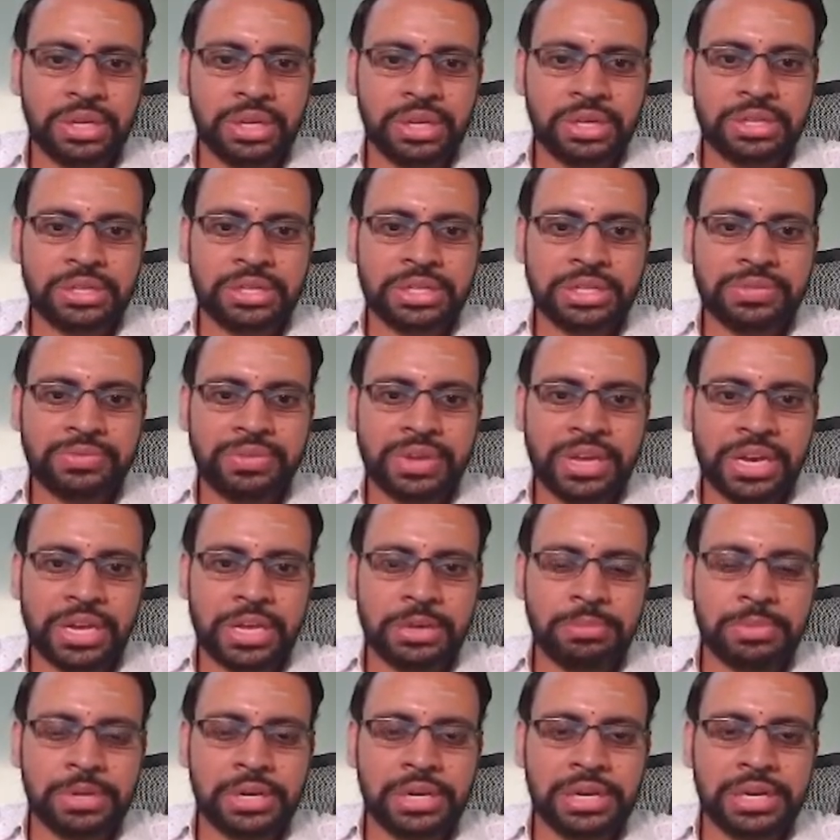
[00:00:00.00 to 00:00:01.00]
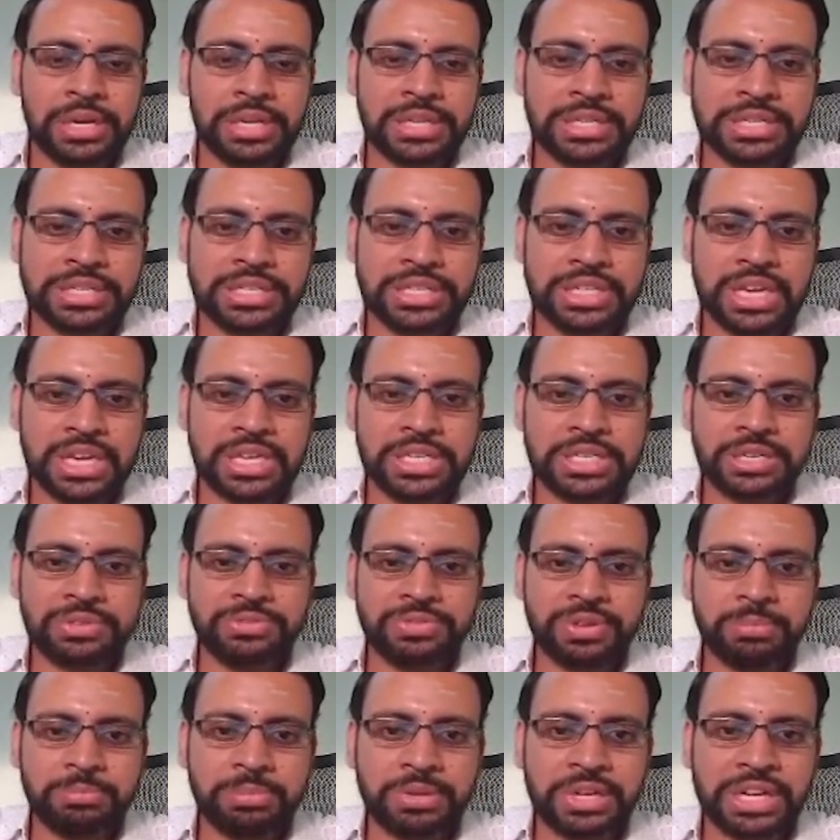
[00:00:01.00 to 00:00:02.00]
this variable is changed
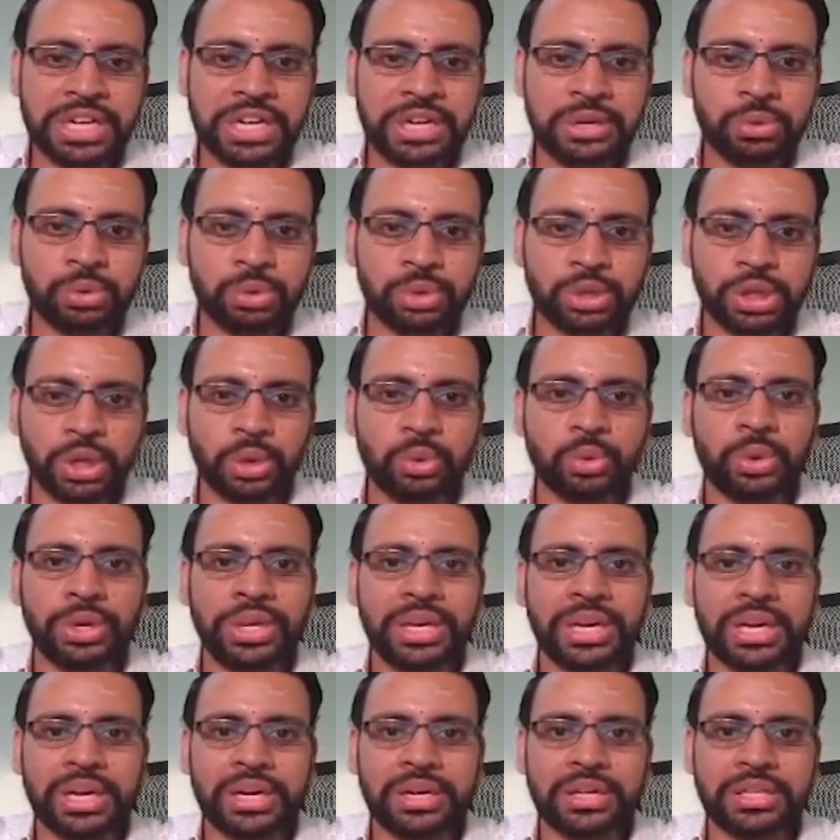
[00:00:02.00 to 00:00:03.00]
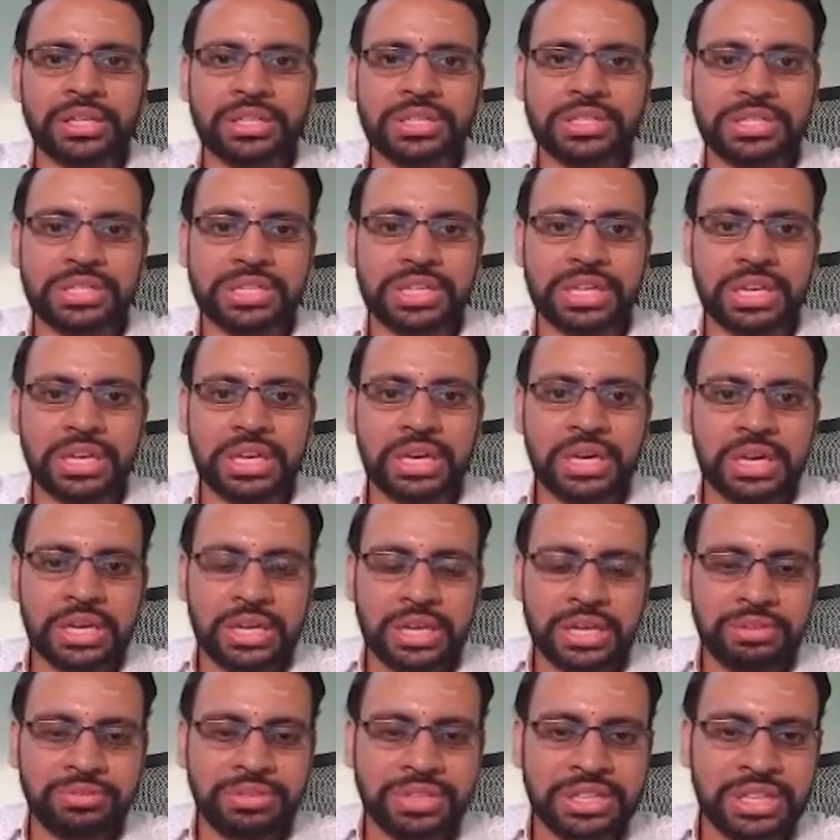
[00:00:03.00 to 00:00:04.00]
from t to tau here, this t
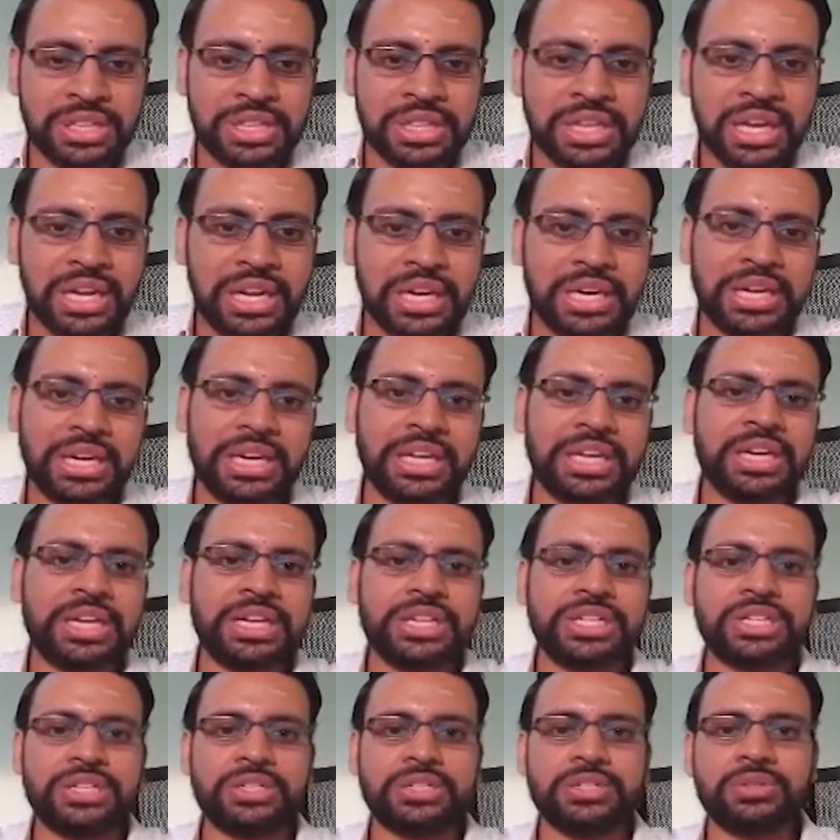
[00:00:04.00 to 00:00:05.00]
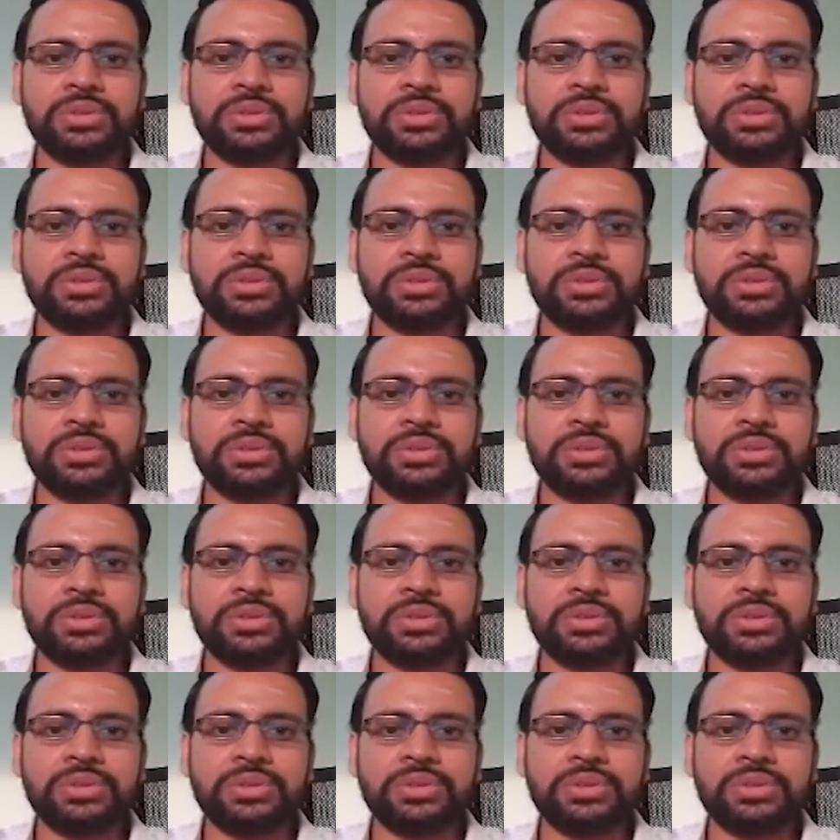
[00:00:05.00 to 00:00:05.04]
within the integration.